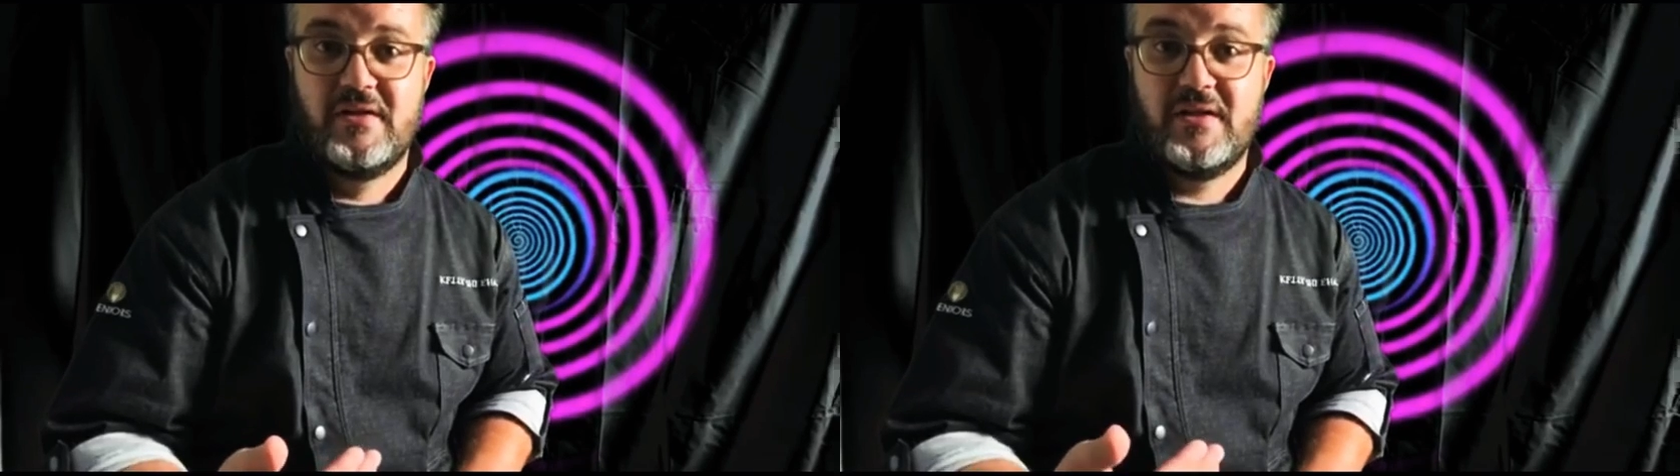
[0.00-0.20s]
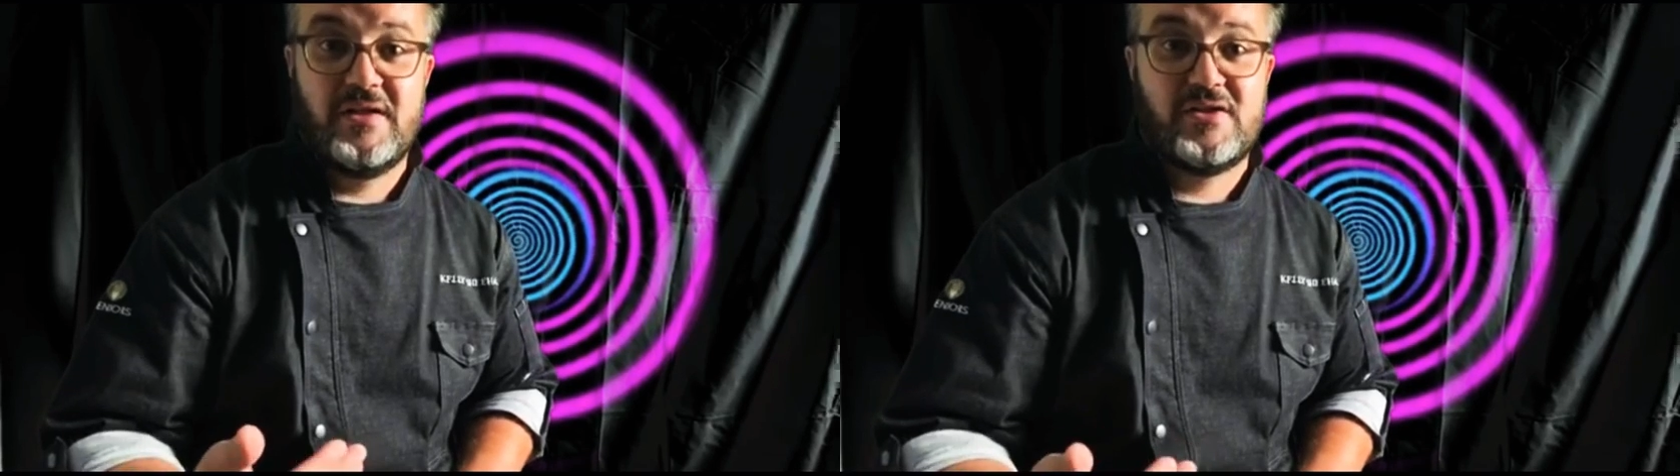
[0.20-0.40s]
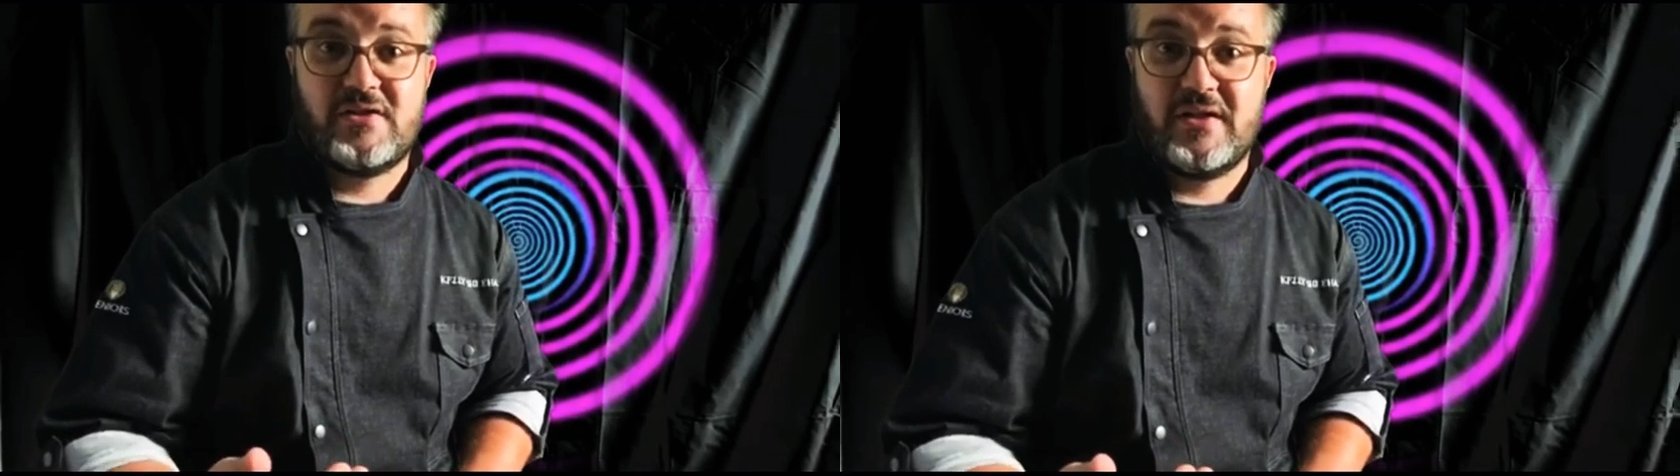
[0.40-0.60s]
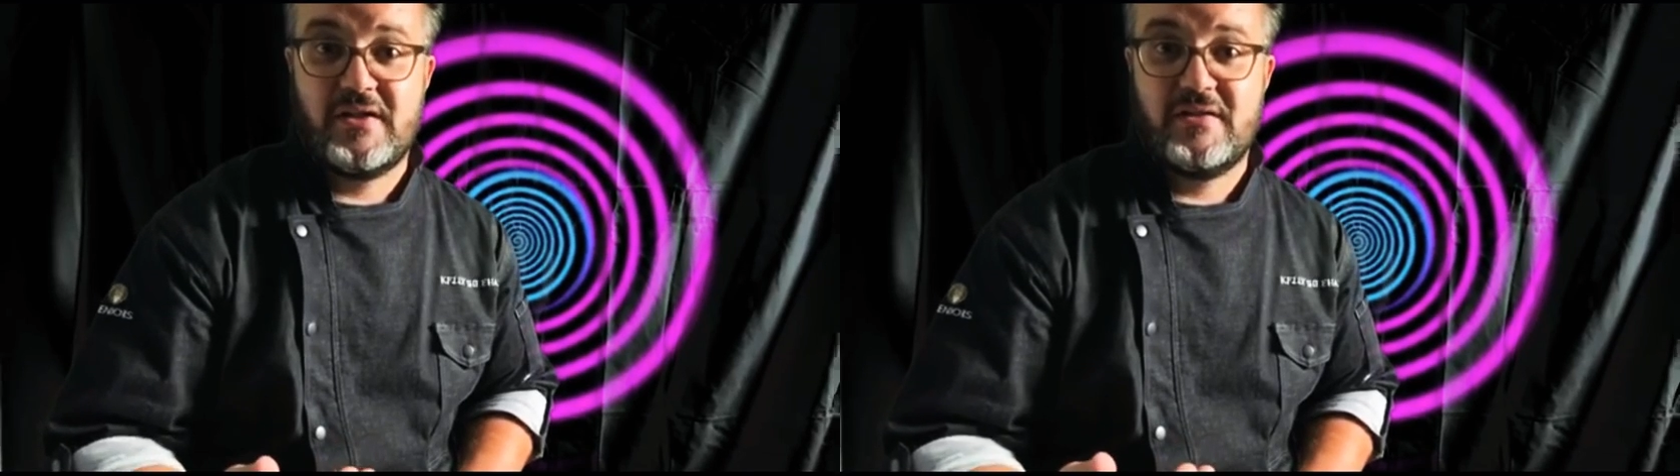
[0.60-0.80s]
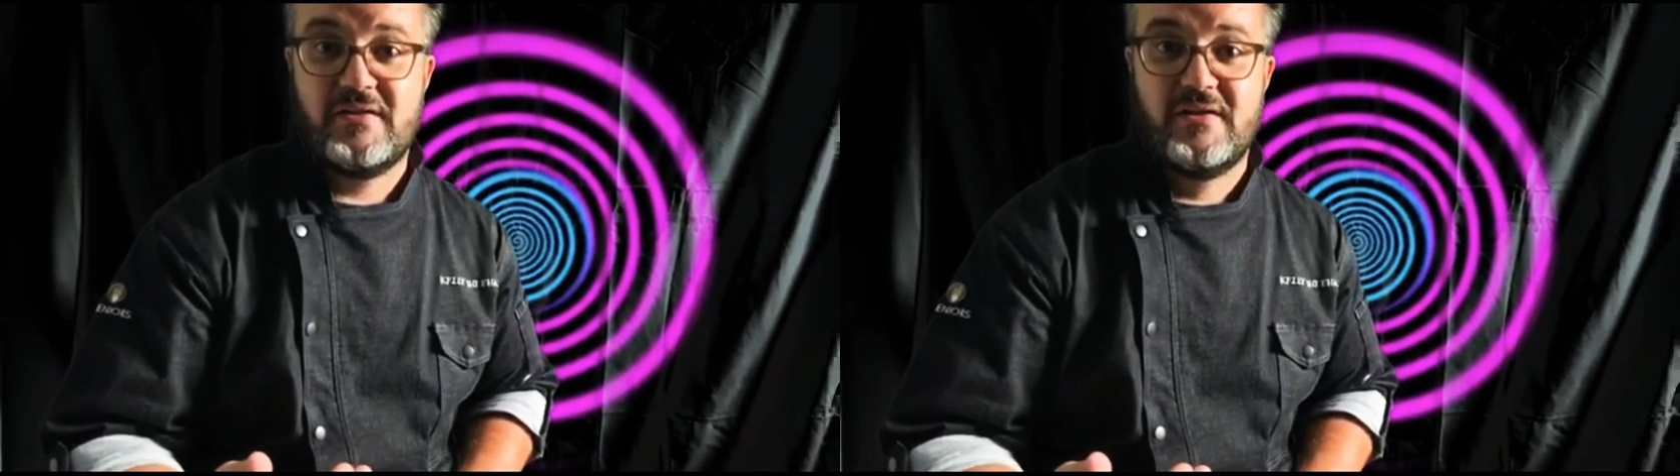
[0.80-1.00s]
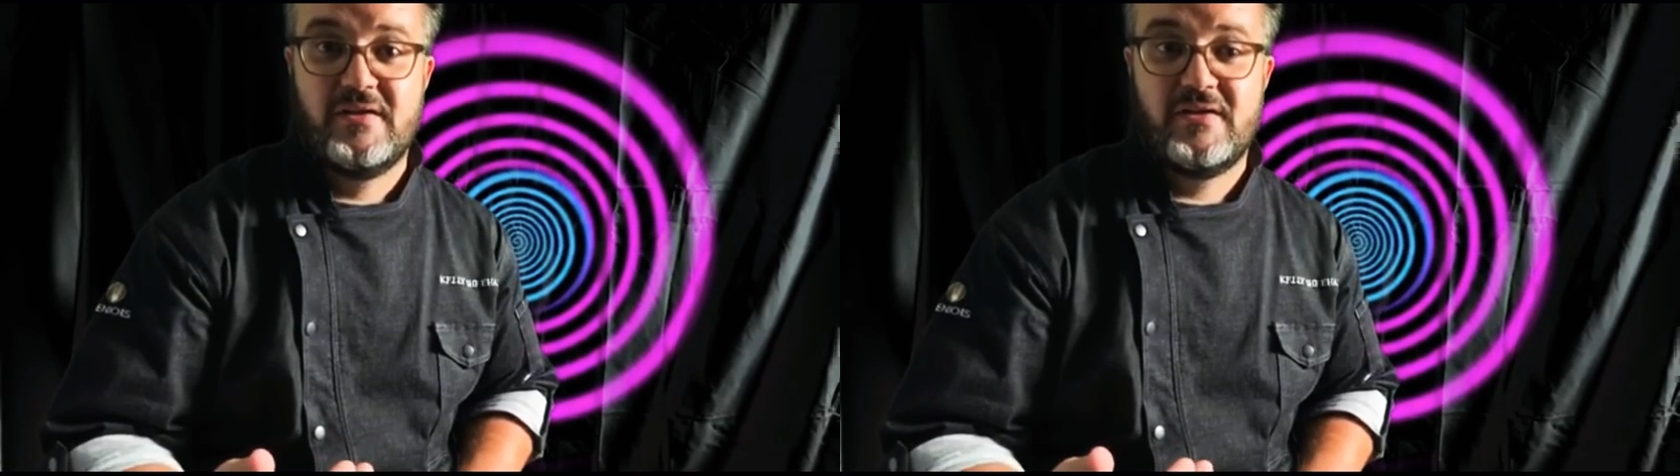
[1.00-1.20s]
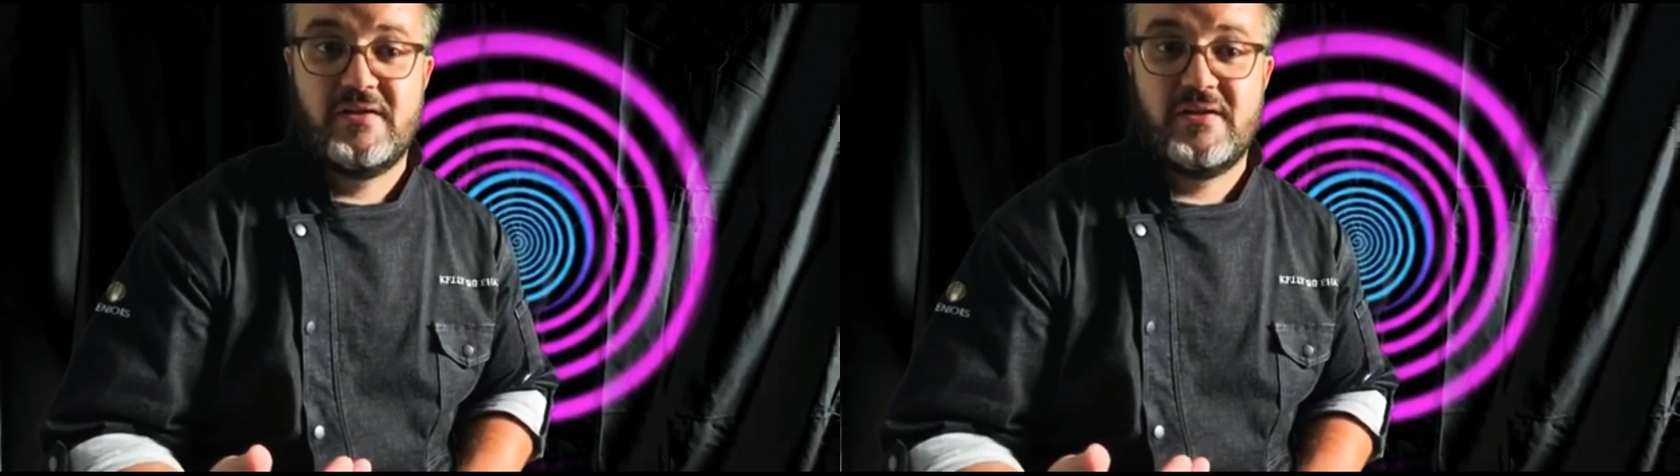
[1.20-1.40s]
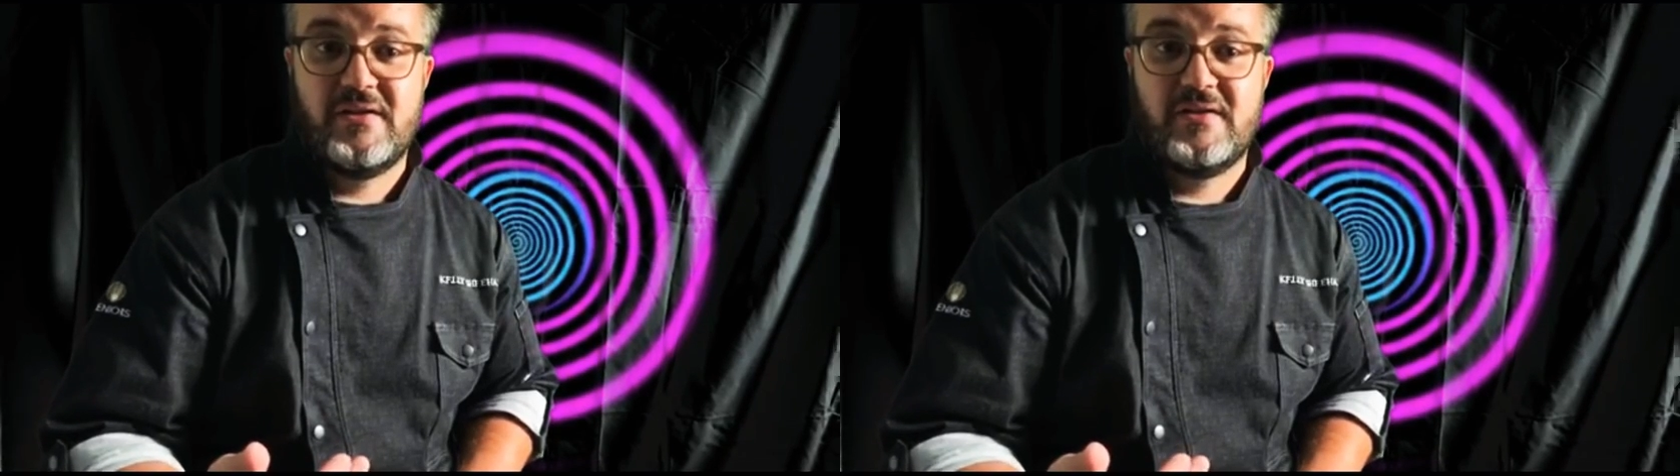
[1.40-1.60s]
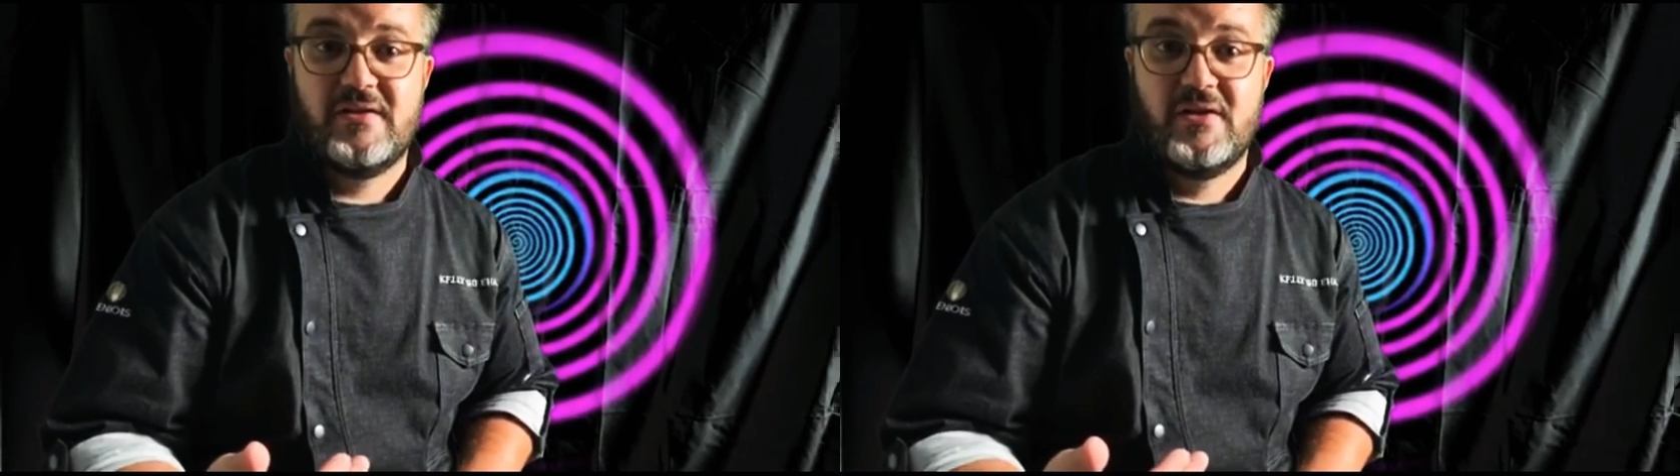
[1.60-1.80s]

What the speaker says: each client the